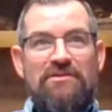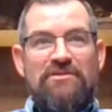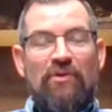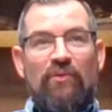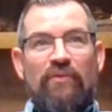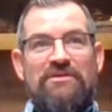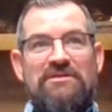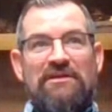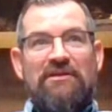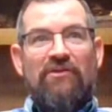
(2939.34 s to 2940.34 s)
So we
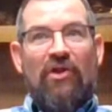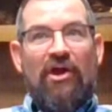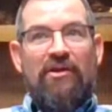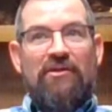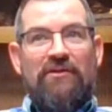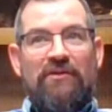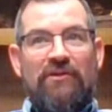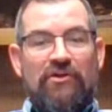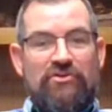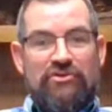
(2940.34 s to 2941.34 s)
see a lot in the
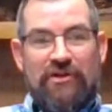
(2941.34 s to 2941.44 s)
literature